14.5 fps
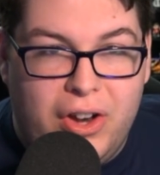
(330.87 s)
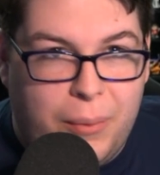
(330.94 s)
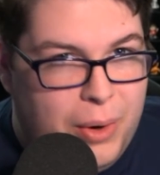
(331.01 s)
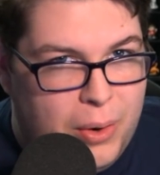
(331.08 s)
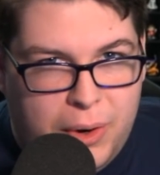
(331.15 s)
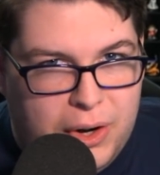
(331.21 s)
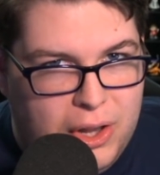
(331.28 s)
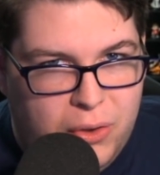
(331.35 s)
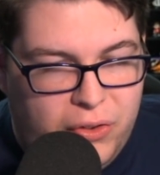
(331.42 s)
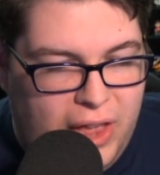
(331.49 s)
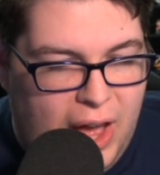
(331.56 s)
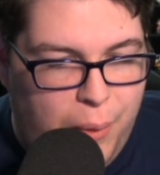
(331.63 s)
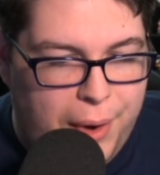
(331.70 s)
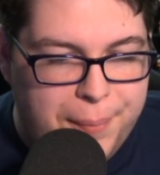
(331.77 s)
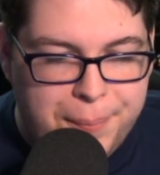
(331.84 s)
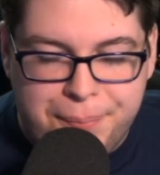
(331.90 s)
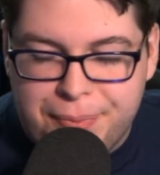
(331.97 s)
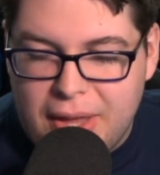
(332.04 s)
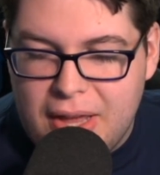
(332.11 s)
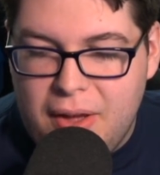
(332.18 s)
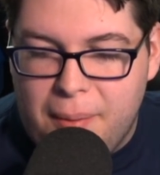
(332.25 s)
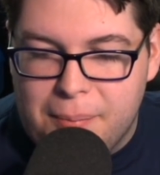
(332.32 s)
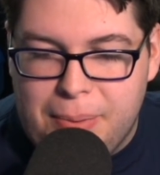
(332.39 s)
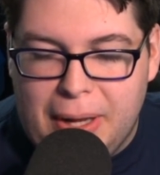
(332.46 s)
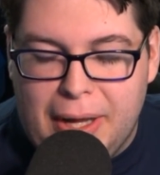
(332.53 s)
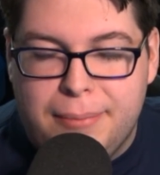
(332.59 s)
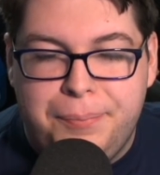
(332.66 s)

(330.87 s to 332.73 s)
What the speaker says: We don't want to use that one. But